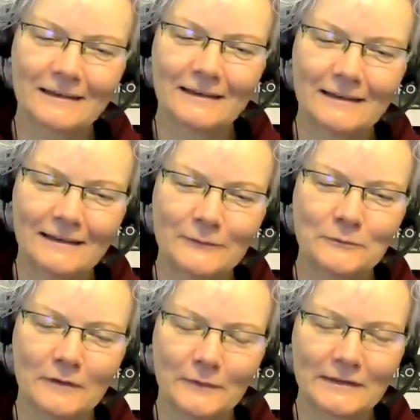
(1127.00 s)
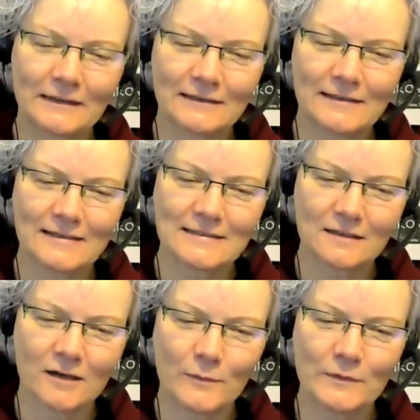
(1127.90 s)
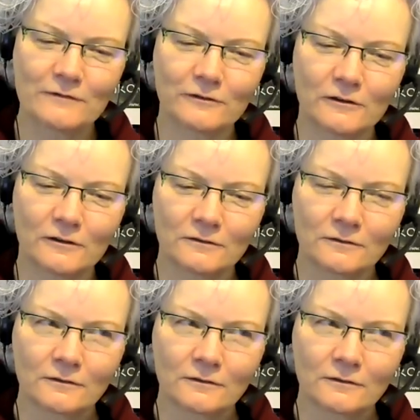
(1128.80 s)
I think that it's common for